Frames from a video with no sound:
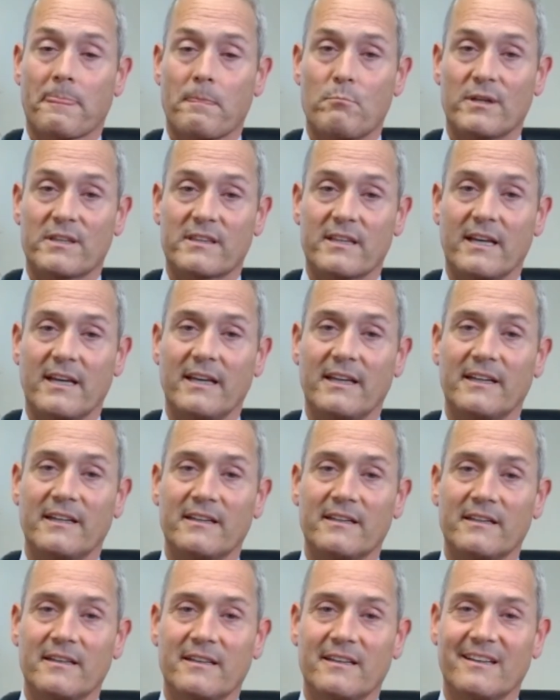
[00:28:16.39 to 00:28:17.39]
but
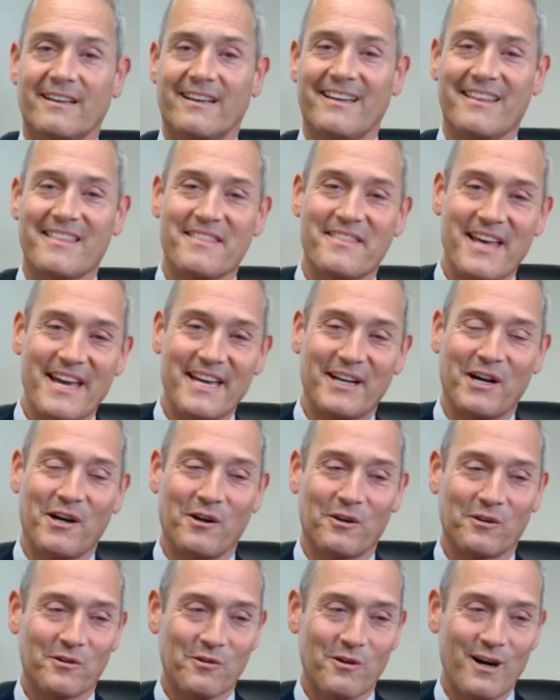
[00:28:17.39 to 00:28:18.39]
then they
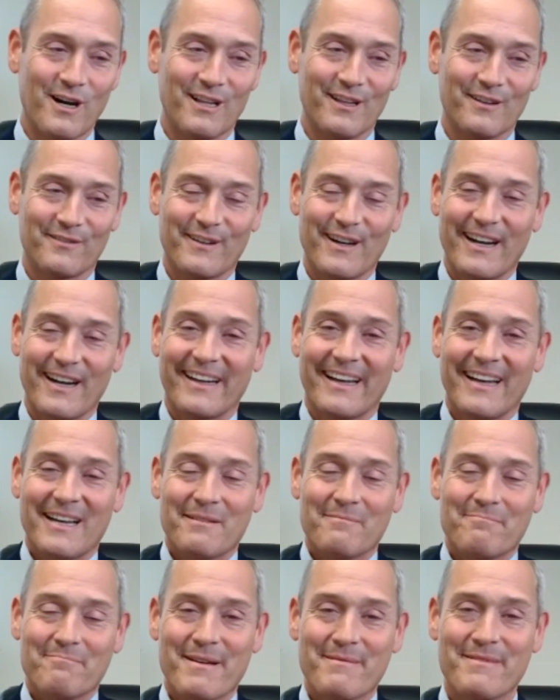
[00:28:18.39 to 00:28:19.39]
don't qualify.
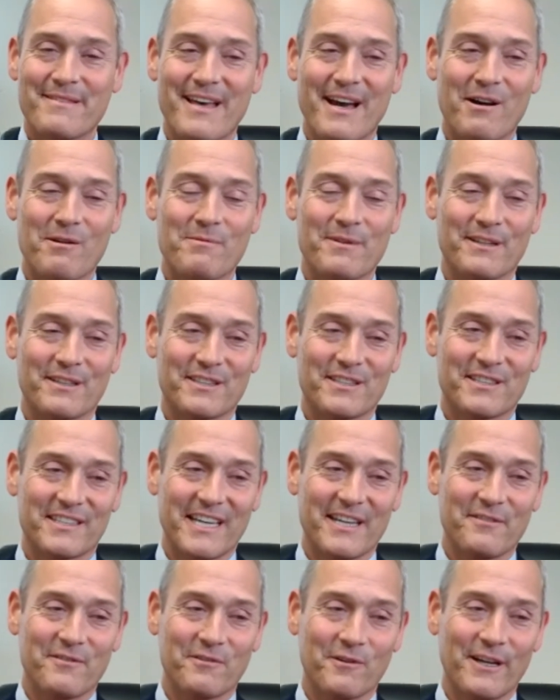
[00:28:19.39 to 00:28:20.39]
Maybe that would be a
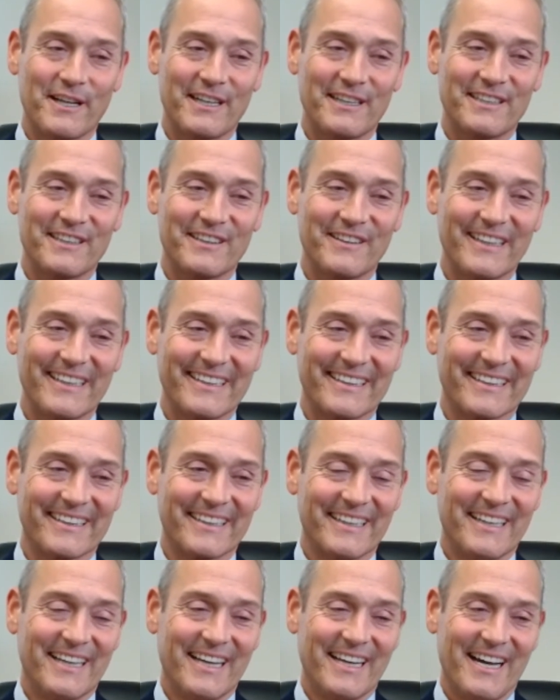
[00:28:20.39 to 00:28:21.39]
safe way to do it.
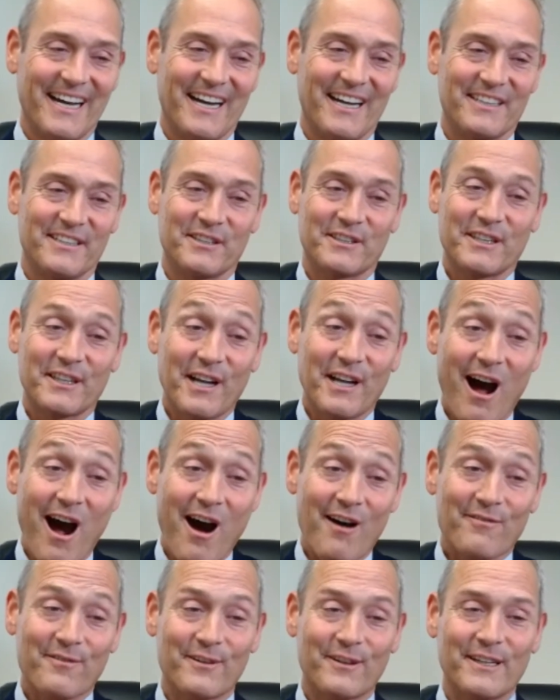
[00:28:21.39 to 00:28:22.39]
You could
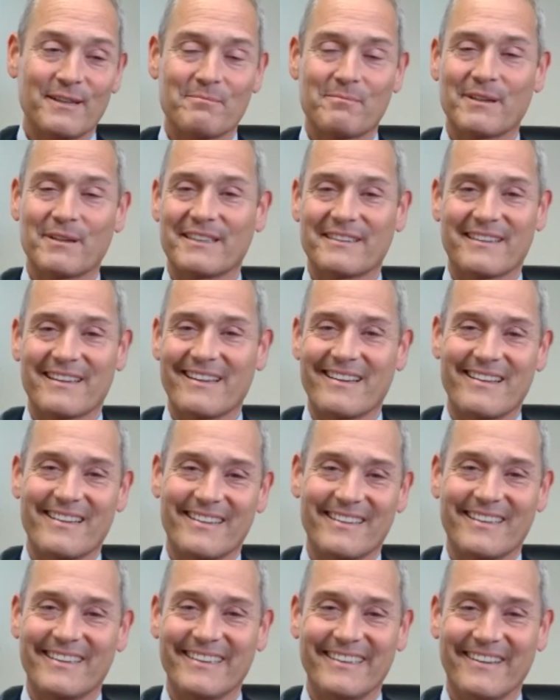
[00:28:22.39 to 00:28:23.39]
offer it, but
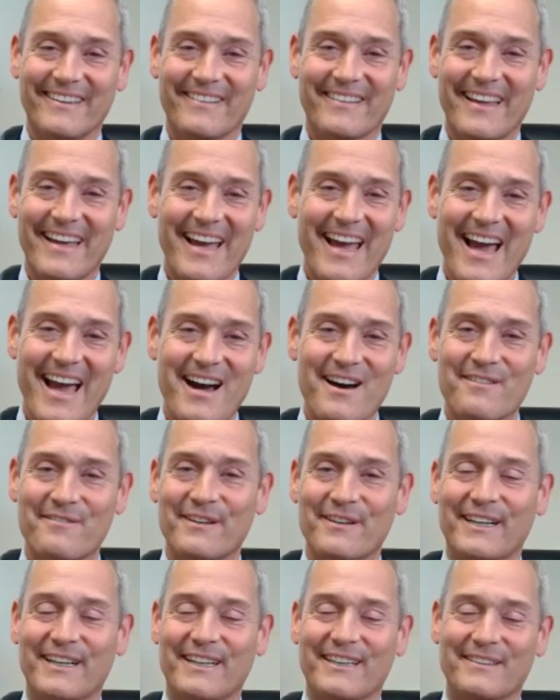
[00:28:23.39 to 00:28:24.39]
they
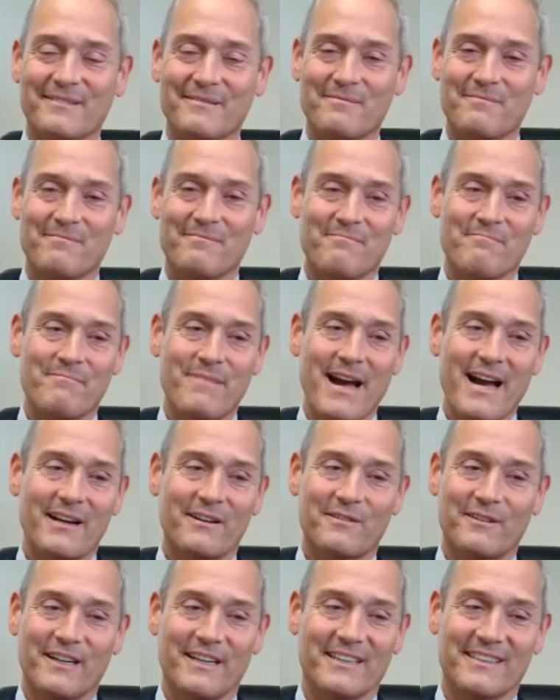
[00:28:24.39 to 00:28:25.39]
have
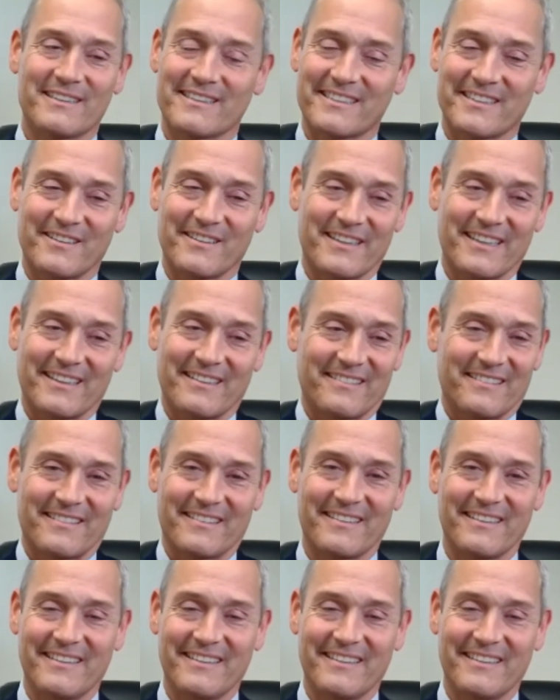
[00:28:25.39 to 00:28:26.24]
back rent, so they're